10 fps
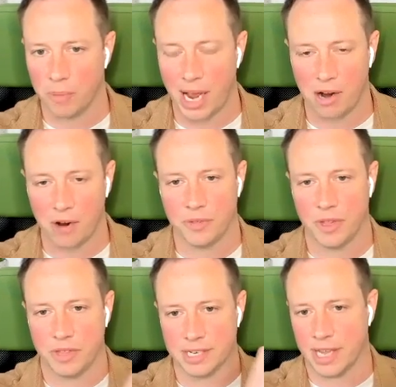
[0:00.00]
about, the
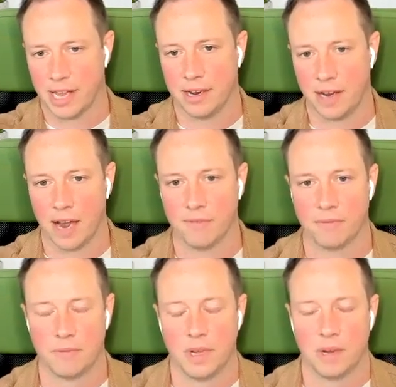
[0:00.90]
things that I've
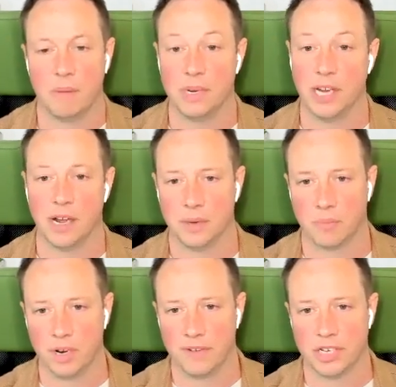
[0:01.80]
maybe done in
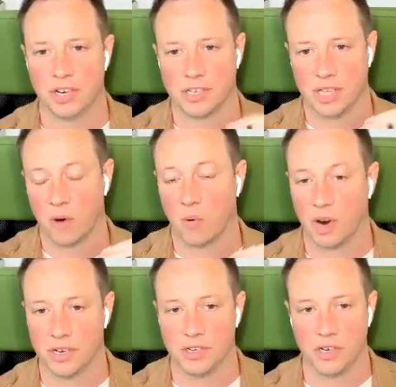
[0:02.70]
previous years that I
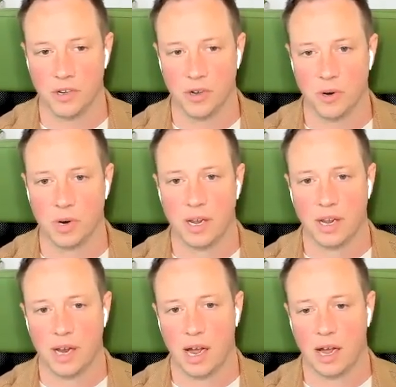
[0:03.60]
want to do,
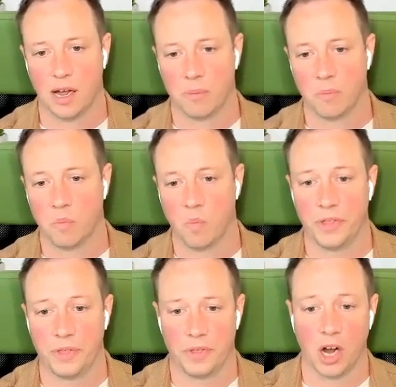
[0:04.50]

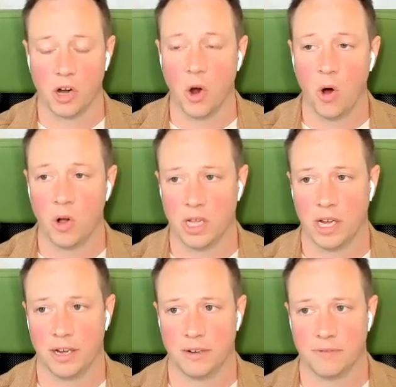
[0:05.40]
with a goal
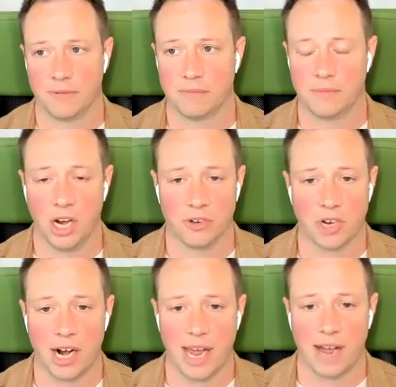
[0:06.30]
of,
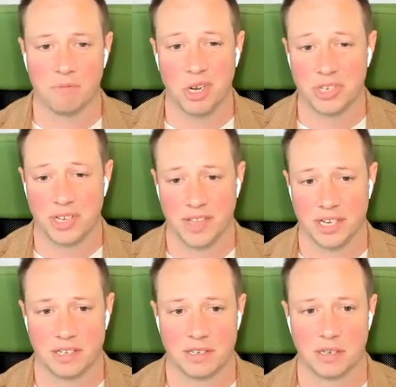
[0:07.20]
trying to have most of
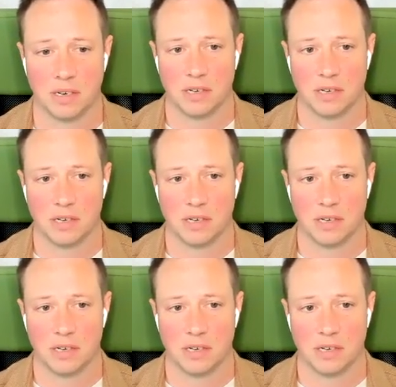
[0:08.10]
this